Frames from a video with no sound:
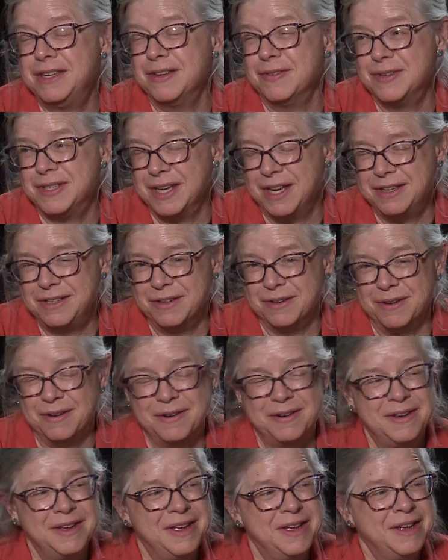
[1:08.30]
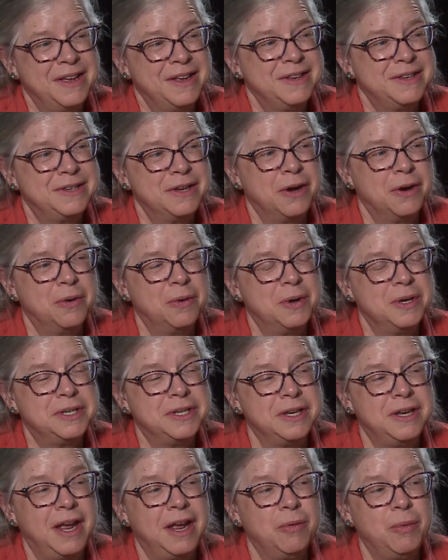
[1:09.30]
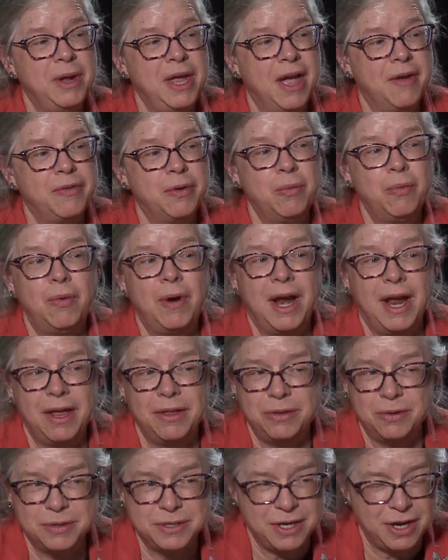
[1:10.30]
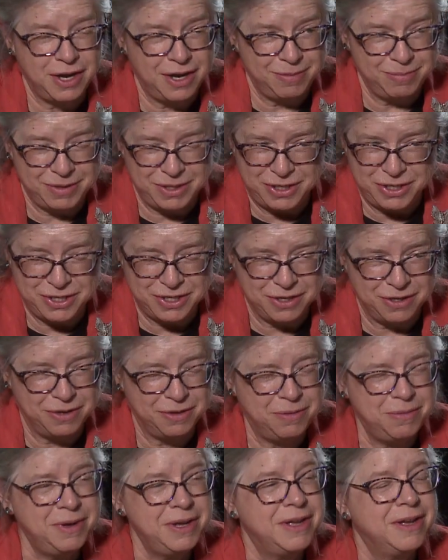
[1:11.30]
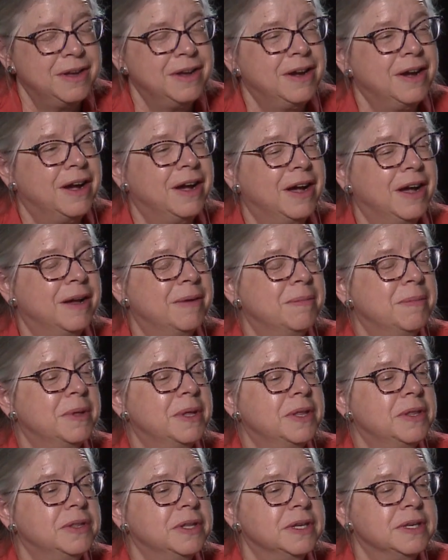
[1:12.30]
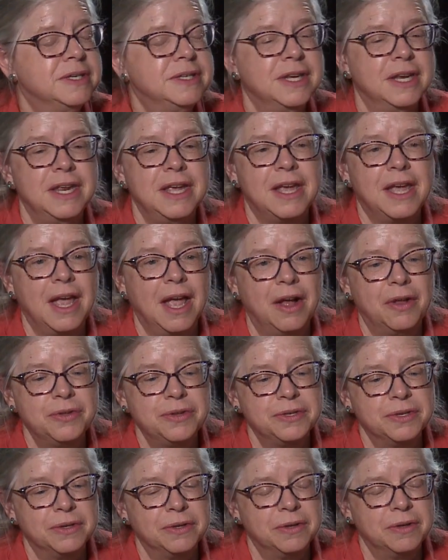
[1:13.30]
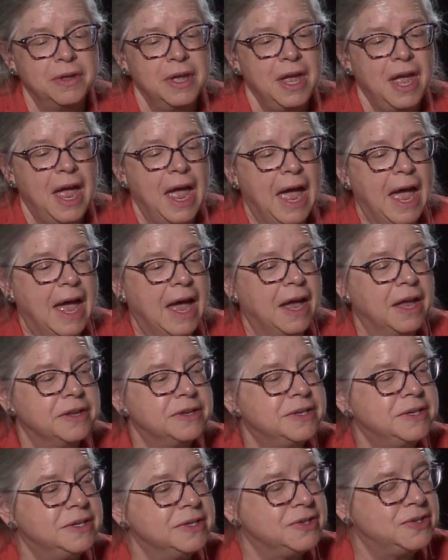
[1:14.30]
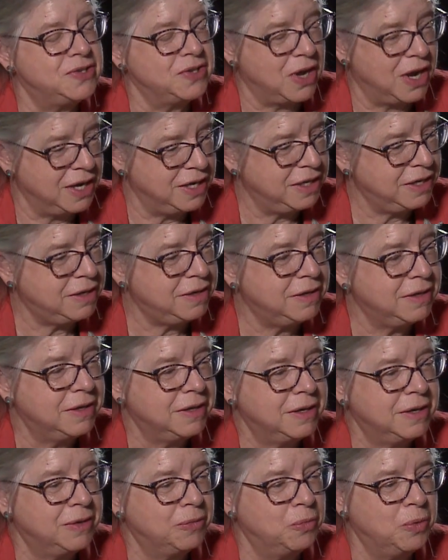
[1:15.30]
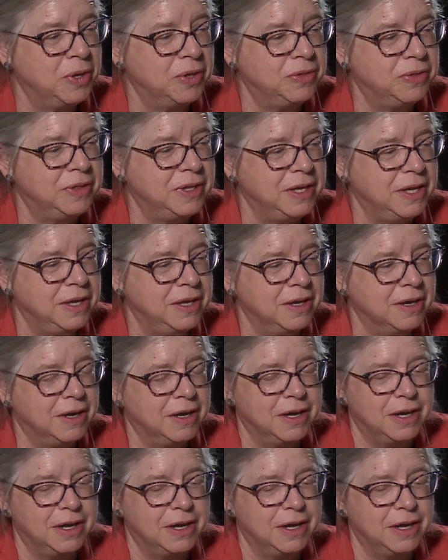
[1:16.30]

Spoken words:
of Center. So today we have a rather timely show. The City Council has decided, with the